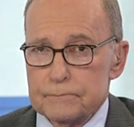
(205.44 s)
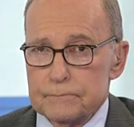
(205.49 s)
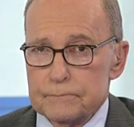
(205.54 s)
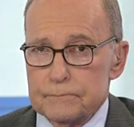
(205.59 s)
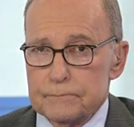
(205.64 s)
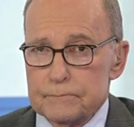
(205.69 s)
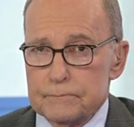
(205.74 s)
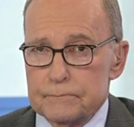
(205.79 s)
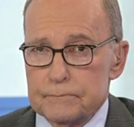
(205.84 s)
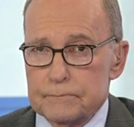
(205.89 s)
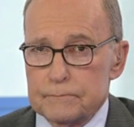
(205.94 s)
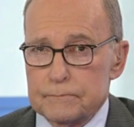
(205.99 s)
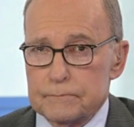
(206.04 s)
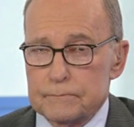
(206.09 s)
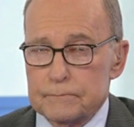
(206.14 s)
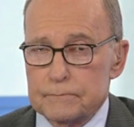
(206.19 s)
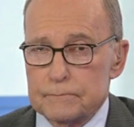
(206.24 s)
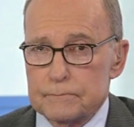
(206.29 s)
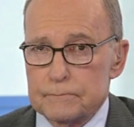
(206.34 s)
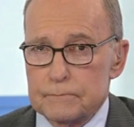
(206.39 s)

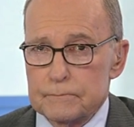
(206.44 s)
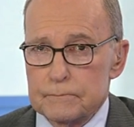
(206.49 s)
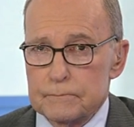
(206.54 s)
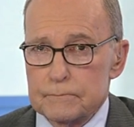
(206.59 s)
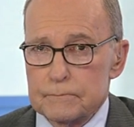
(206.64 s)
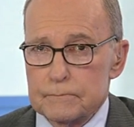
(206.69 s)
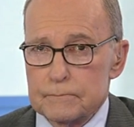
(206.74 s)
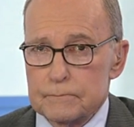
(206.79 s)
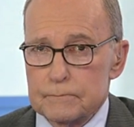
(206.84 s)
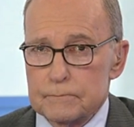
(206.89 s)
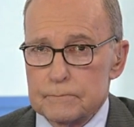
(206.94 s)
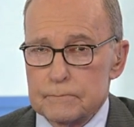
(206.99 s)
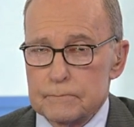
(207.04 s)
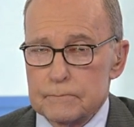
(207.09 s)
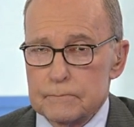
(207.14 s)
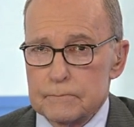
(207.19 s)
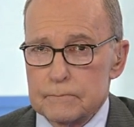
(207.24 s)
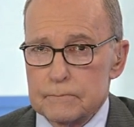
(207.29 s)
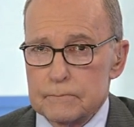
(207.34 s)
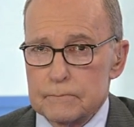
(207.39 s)

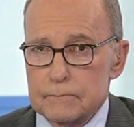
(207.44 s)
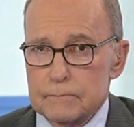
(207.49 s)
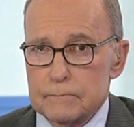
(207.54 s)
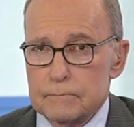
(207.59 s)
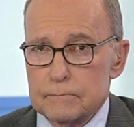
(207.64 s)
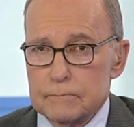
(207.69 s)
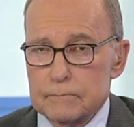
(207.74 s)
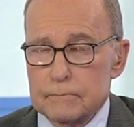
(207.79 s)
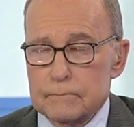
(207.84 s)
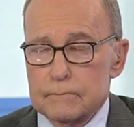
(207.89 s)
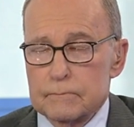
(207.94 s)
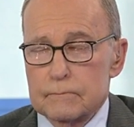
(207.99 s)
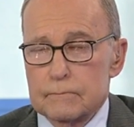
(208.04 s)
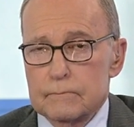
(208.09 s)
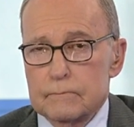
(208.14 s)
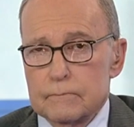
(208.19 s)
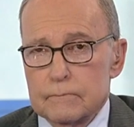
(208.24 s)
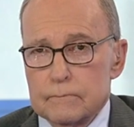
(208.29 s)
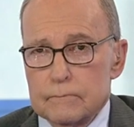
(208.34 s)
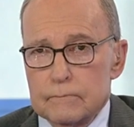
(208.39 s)

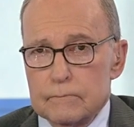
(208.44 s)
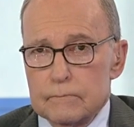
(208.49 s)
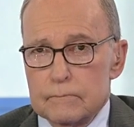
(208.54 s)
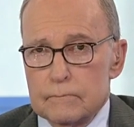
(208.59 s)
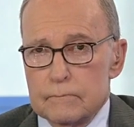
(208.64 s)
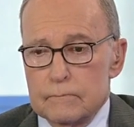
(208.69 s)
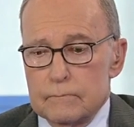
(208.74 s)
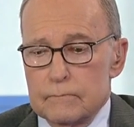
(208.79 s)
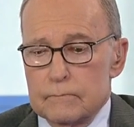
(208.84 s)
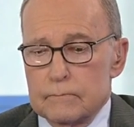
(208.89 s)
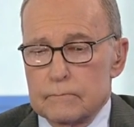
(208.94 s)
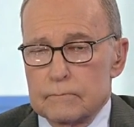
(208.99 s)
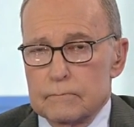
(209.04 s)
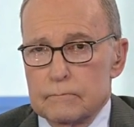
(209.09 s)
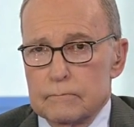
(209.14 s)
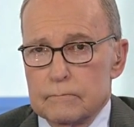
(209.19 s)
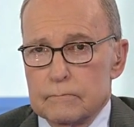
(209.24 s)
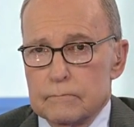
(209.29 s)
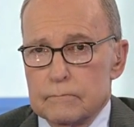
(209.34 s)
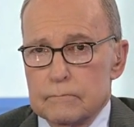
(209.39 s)

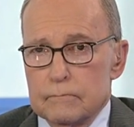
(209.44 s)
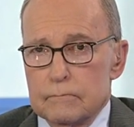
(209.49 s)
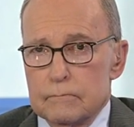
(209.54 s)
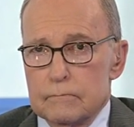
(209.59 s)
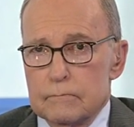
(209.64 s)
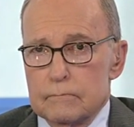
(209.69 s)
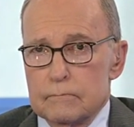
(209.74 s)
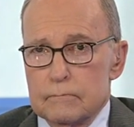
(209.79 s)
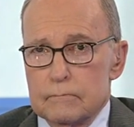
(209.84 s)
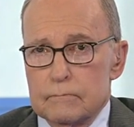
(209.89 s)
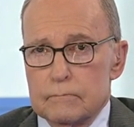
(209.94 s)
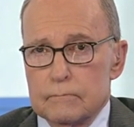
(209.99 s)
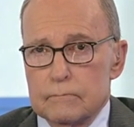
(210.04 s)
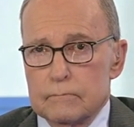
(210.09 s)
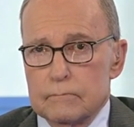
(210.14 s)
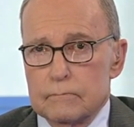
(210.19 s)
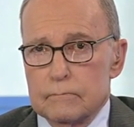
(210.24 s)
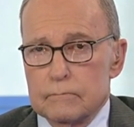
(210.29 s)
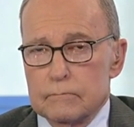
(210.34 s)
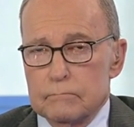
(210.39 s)

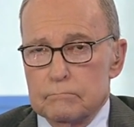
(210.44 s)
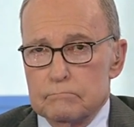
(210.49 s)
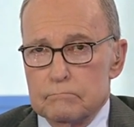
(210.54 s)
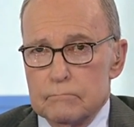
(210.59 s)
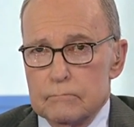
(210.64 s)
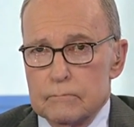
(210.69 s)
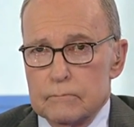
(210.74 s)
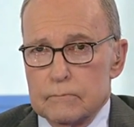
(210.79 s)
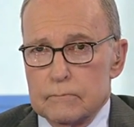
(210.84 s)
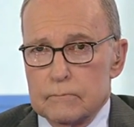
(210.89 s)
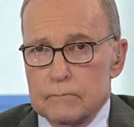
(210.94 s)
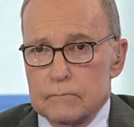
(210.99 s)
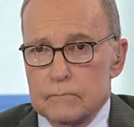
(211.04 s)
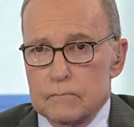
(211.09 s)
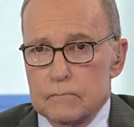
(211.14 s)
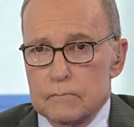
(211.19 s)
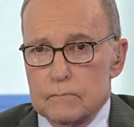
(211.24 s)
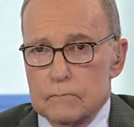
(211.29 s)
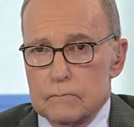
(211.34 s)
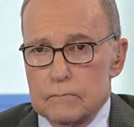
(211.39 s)

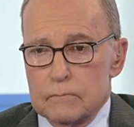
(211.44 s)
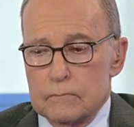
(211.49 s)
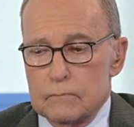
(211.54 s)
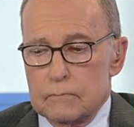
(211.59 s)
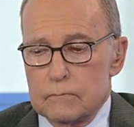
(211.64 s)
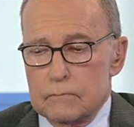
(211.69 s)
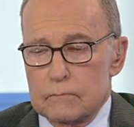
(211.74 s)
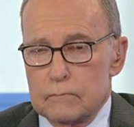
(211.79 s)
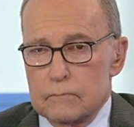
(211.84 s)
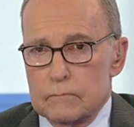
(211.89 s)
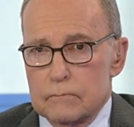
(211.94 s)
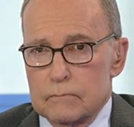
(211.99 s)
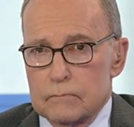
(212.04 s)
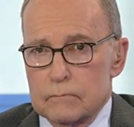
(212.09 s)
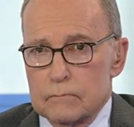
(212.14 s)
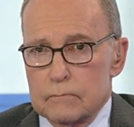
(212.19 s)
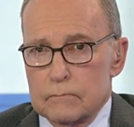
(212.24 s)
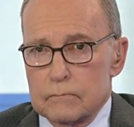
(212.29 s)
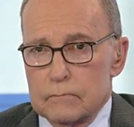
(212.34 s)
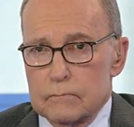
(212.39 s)

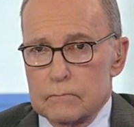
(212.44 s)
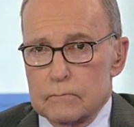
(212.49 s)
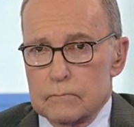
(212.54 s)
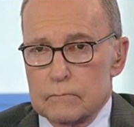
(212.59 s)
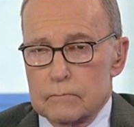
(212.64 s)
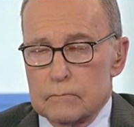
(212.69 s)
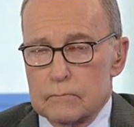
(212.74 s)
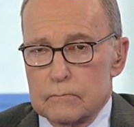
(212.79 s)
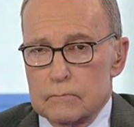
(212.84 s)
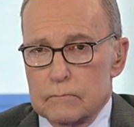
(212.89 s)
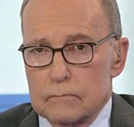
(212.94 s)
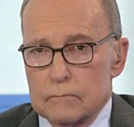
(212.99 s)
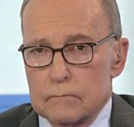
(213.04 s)
This person isn't speaking.